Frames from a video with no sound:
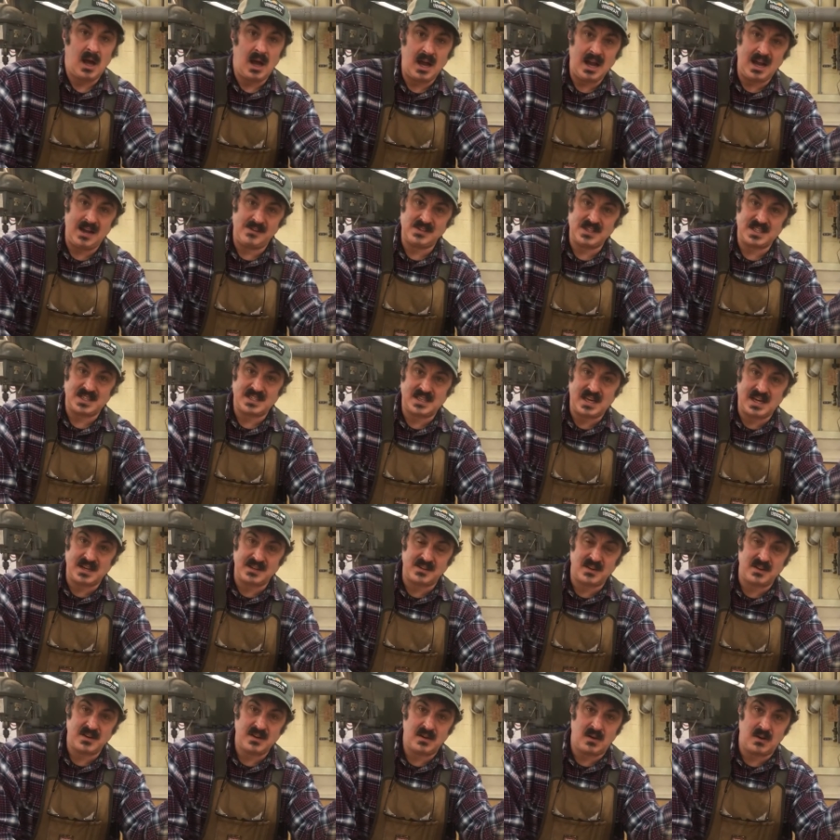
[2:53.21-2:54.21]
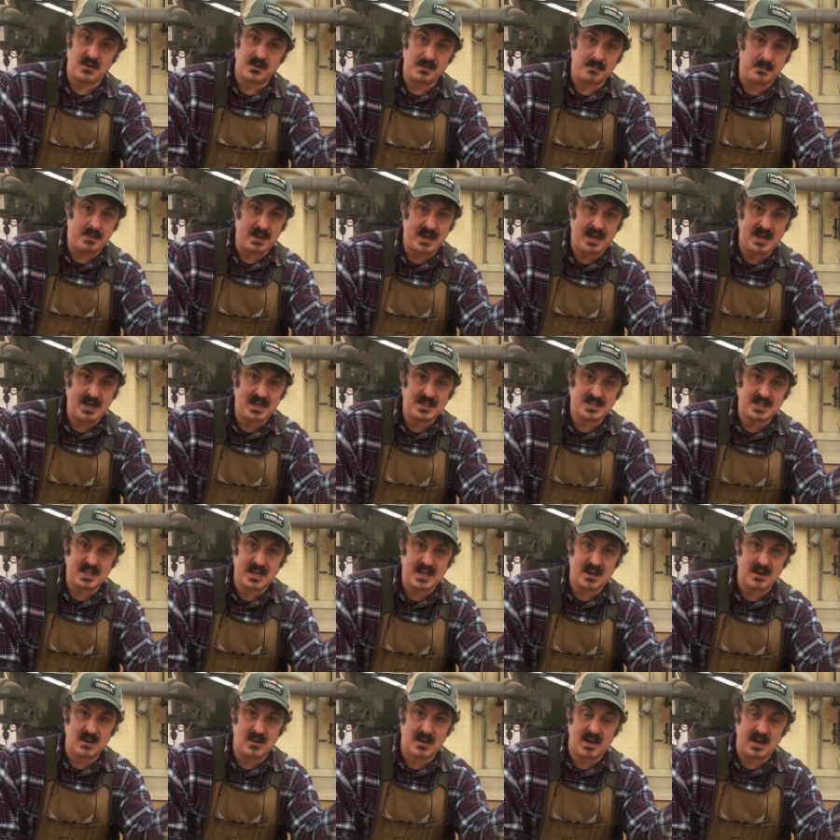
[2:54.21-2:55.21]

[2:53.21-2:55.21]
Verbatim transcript: I have it centered on the page there,